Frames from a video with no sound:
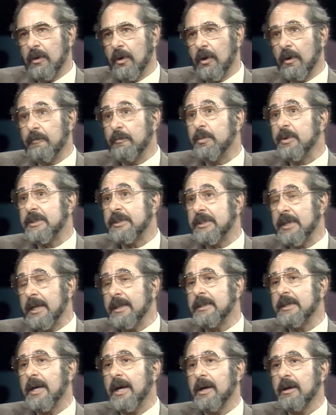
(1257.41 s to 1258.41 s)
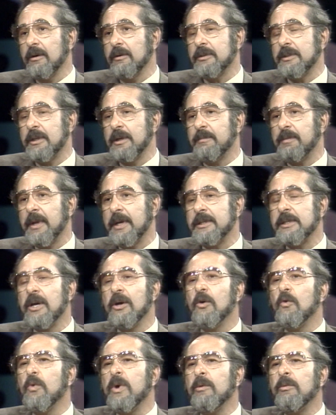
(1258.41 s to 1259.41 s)
of percentile goes into place,
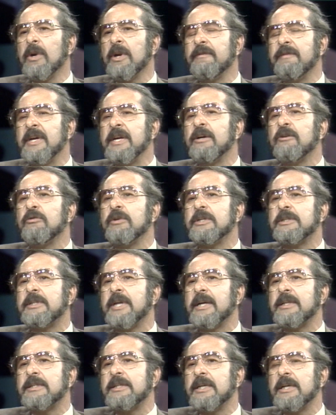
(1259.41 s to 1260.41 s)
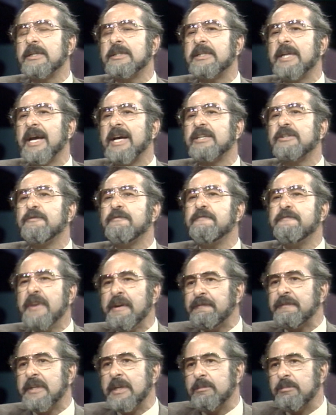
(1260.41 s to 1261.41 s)
we will have increased that sales tax
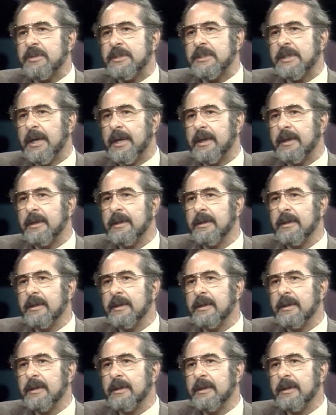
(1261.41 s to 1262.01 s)
50%.